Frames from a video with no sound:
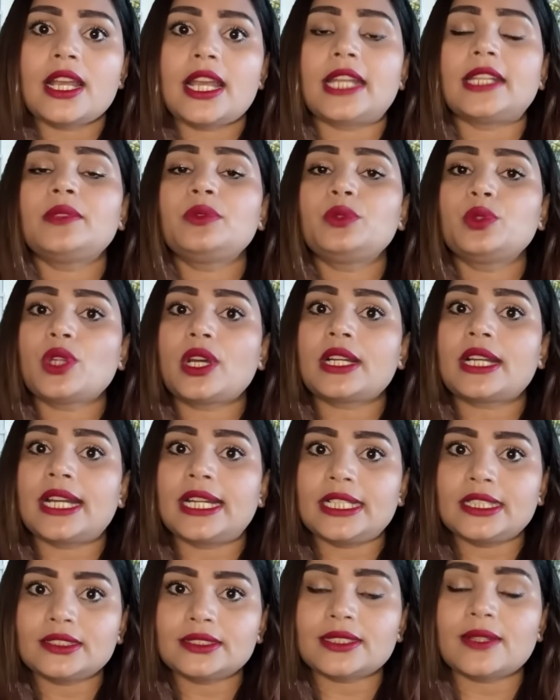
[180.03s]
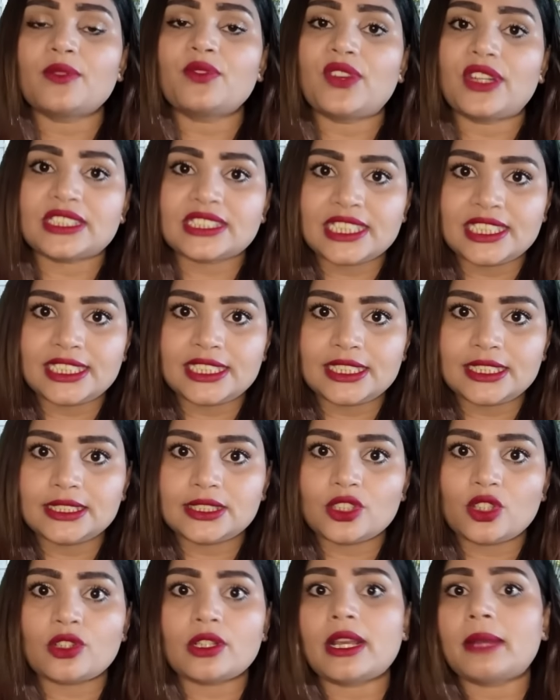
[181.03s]
And if you are adding some
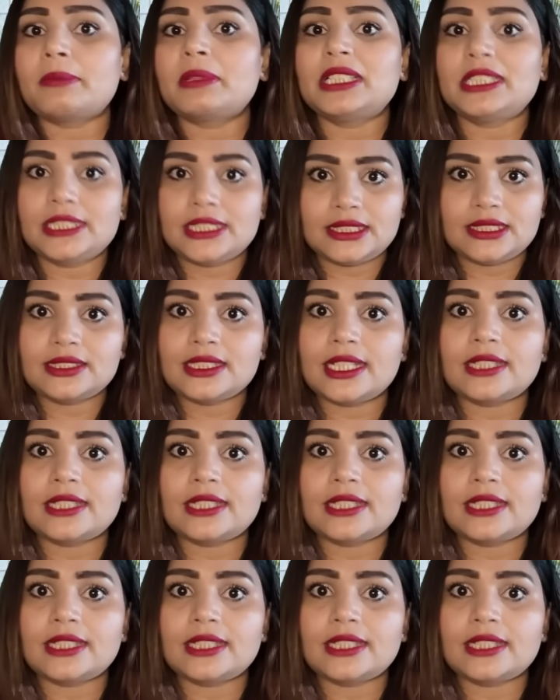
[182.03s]
facilities or amenities,